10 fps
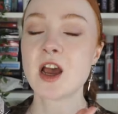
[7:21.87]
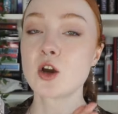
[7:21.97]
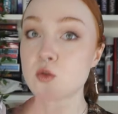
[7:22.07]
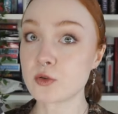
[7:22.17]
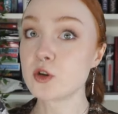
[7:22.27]

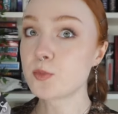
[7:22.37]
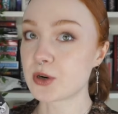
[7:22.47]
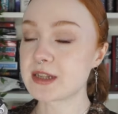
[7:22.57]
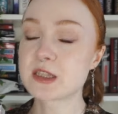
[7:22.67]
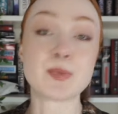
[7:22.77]
cruel
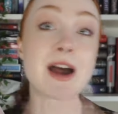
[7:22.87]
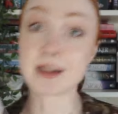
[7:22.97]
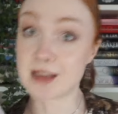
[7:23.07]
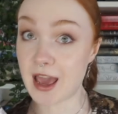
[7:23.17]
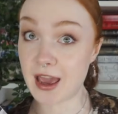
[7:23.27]
prince but
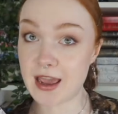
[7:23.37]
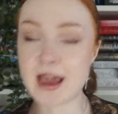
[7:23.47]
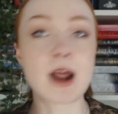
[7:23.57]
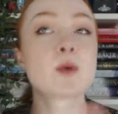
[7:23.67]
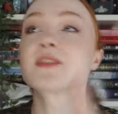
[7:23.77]
gay, and
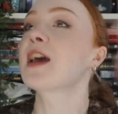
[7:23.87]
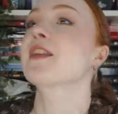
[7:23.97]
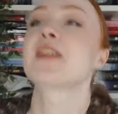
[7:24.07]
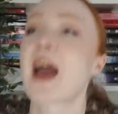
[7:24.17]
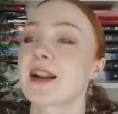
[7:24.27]
I was like,
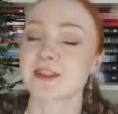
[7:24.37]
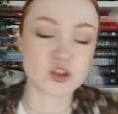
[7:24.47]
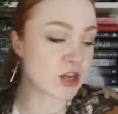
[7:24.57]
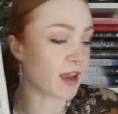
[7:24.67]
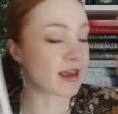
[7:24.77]
that is
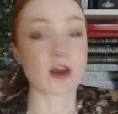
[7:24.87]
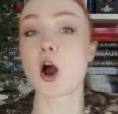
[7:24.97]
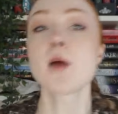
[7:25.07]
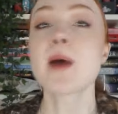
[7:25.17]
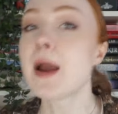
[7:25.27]
checking
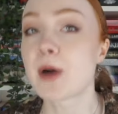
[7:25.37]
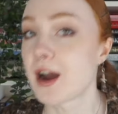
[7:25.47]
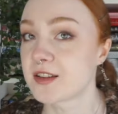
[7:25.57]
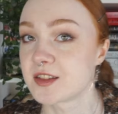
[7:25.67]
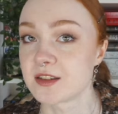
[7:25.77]
all my
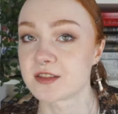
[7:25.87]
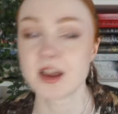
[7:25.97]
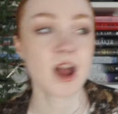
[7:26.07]
boxes,